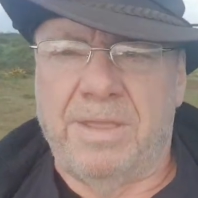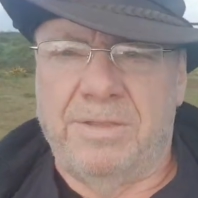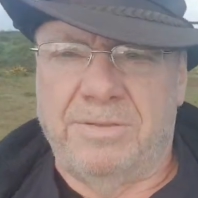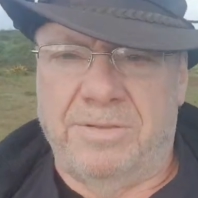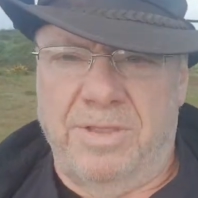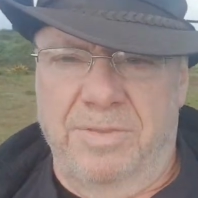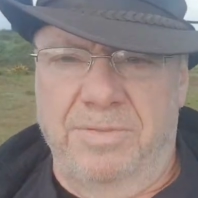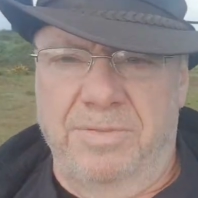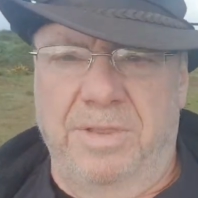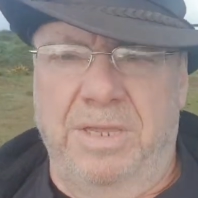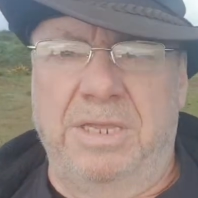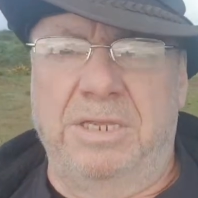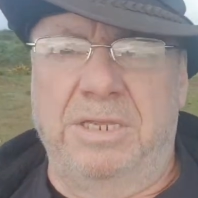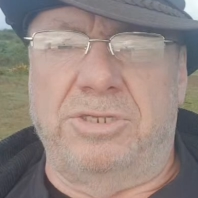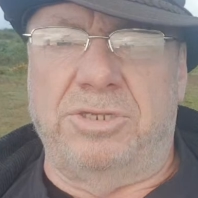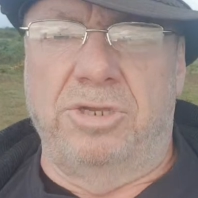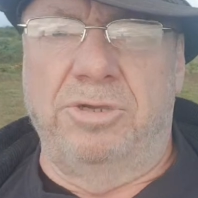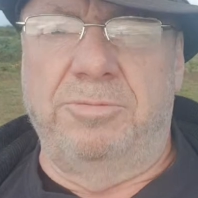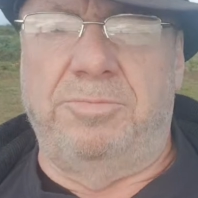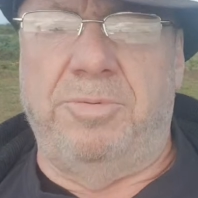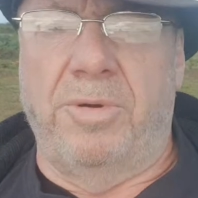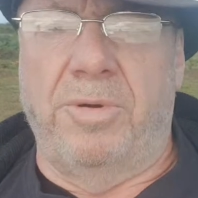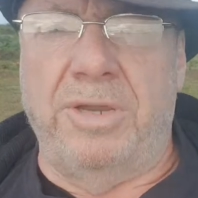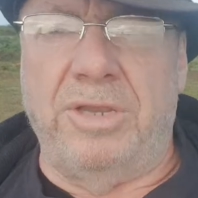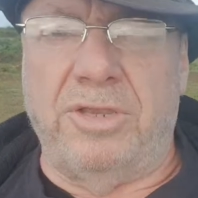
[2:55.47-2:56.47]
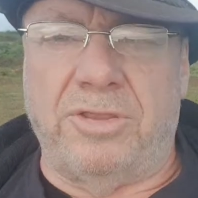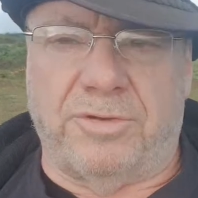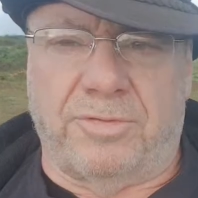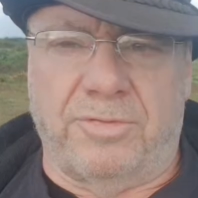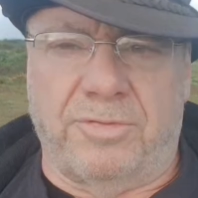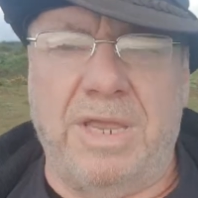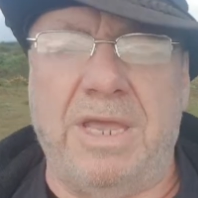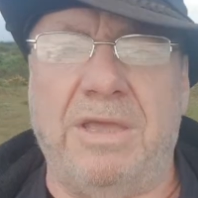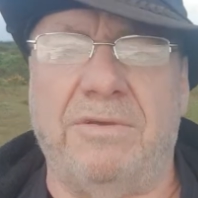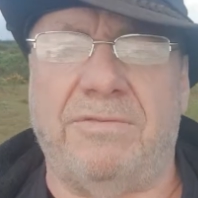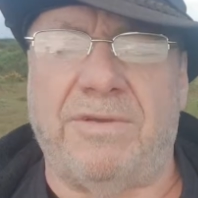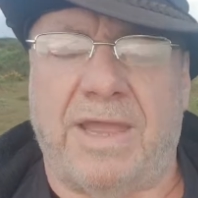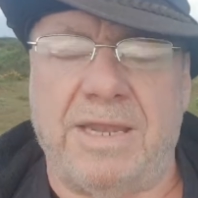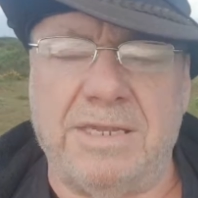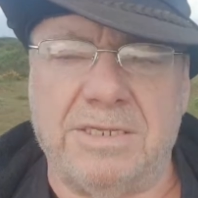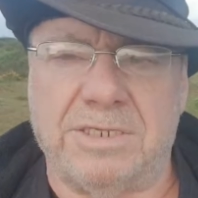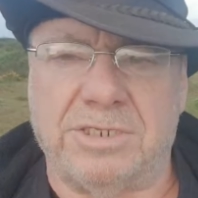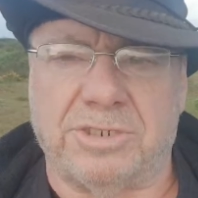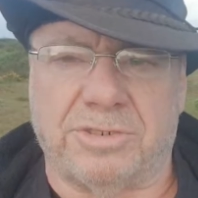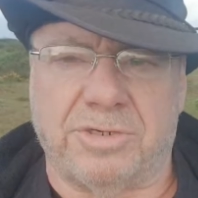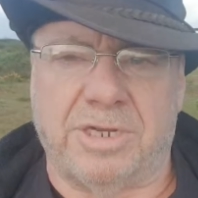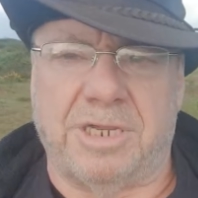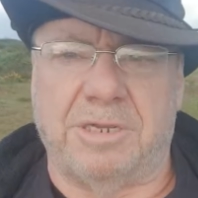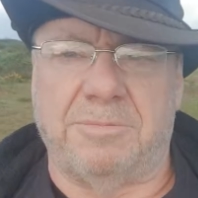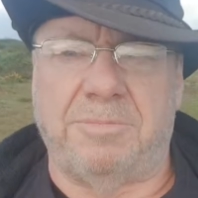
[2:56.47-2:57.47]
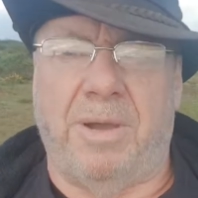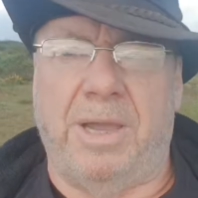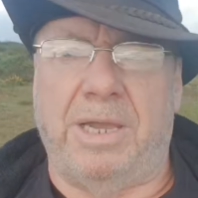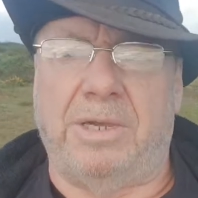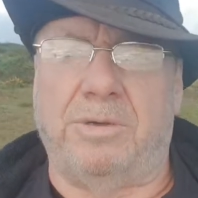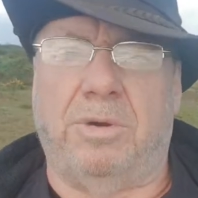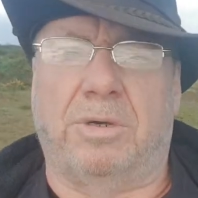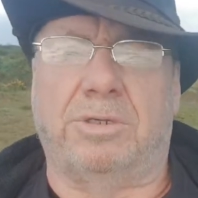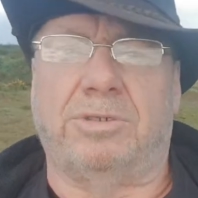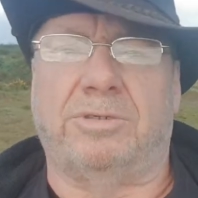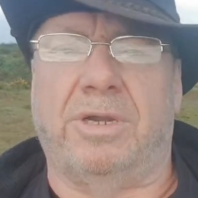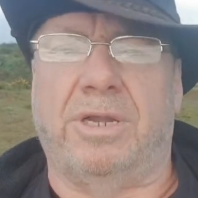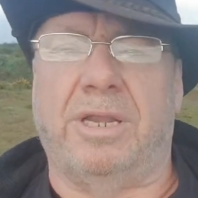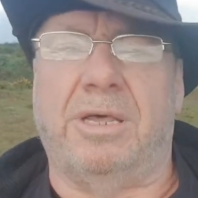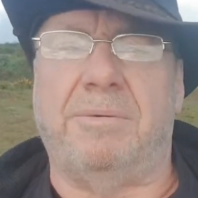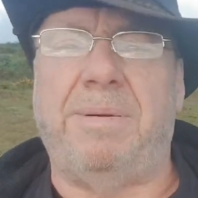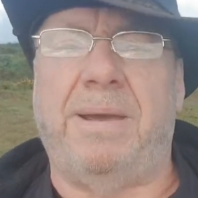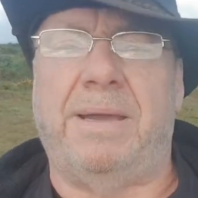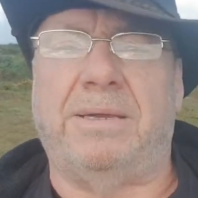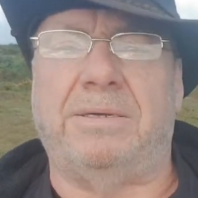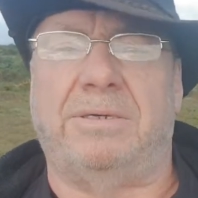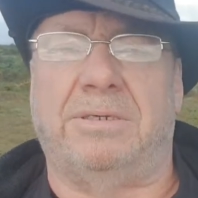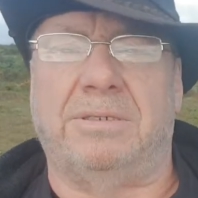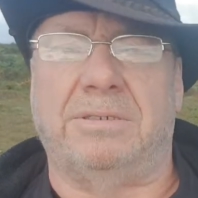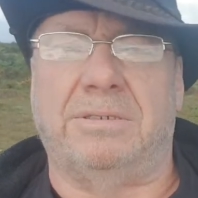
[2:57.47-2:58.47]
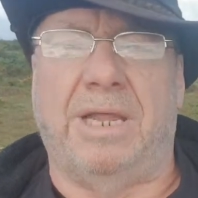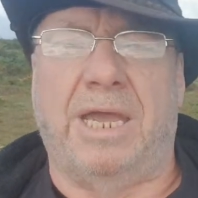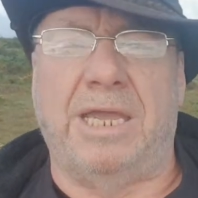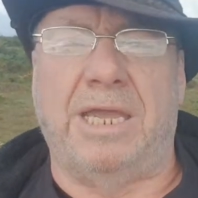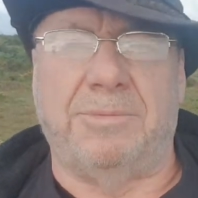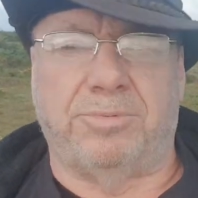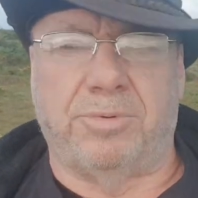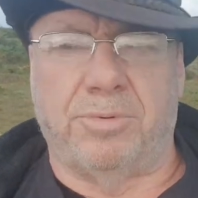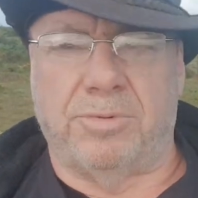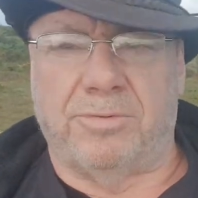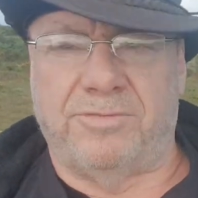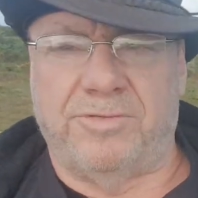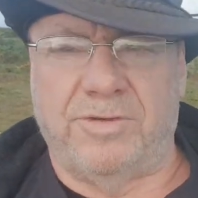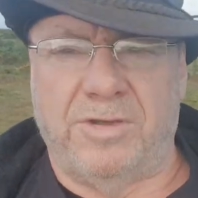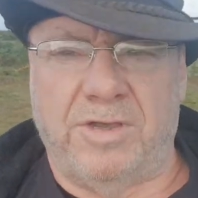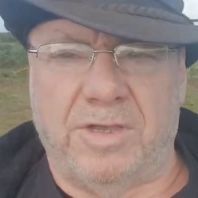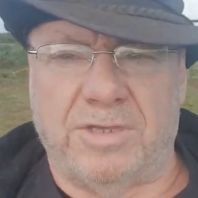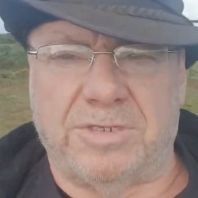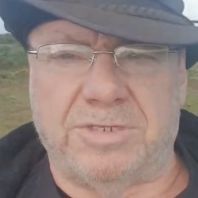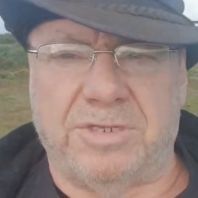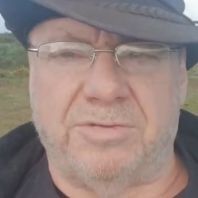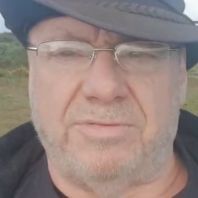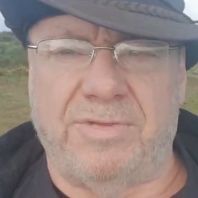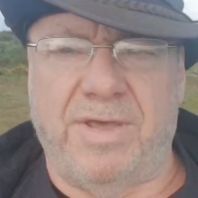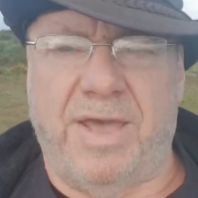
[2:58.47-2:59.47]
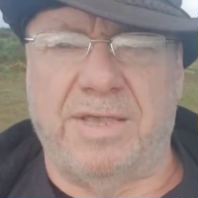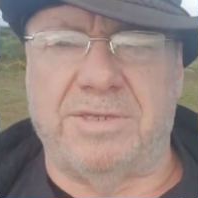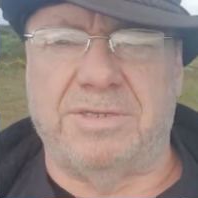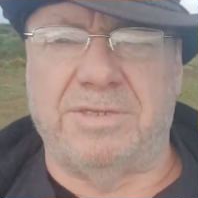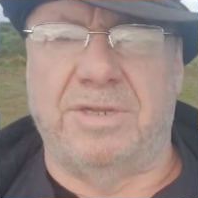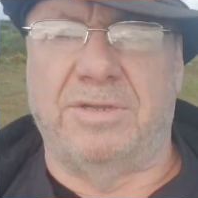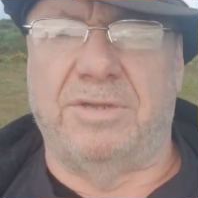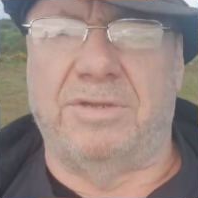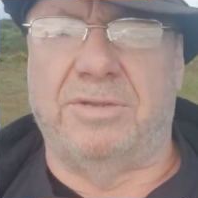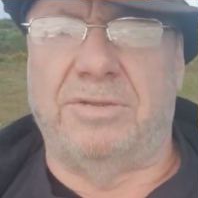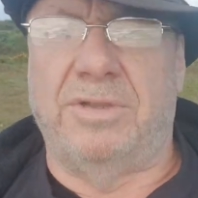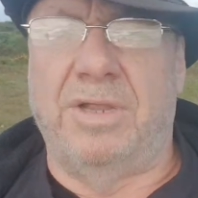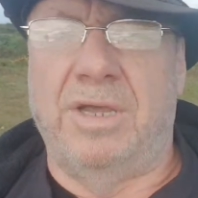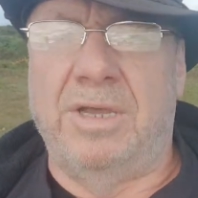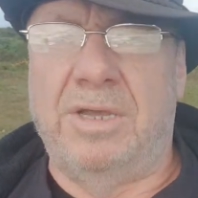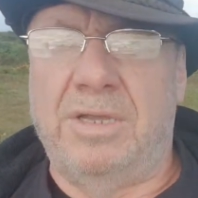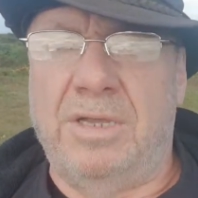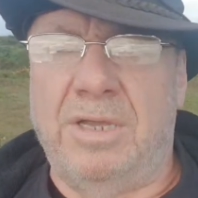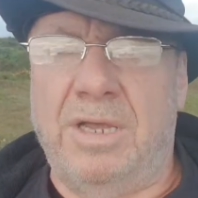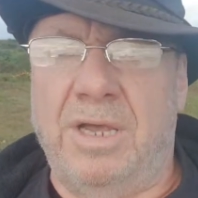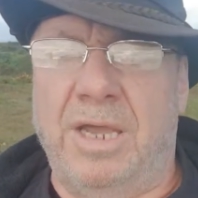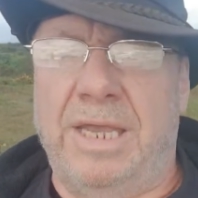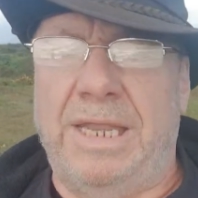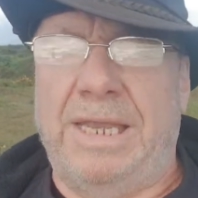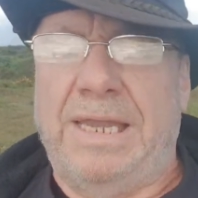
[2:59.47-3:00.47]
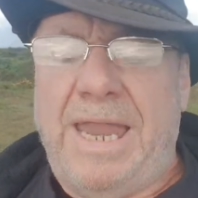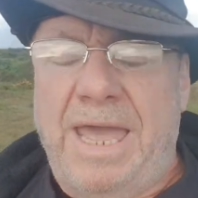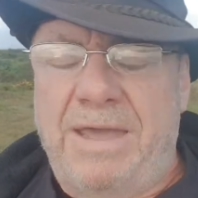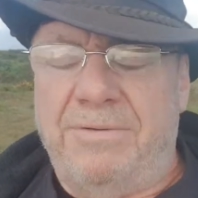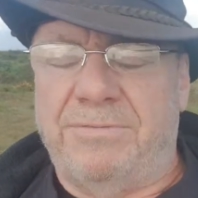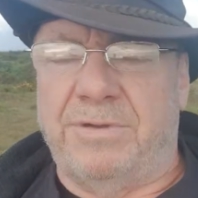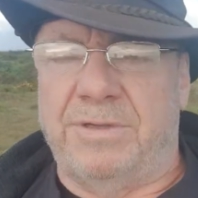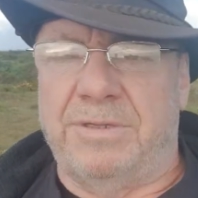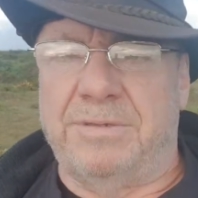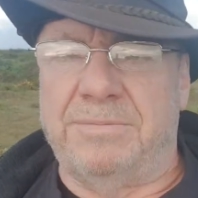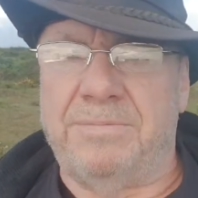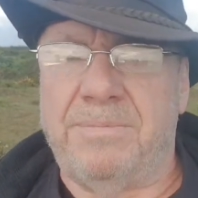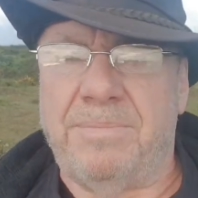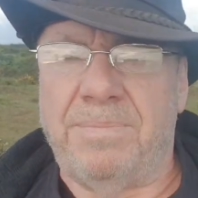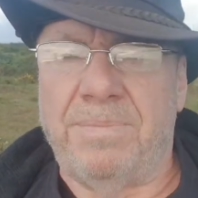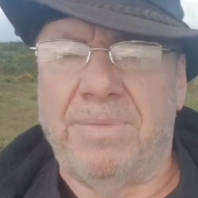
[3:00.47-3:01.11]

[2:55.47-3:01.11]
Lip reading: than the 2.3 events triggered by Quadrilla back on April 1st, 2011,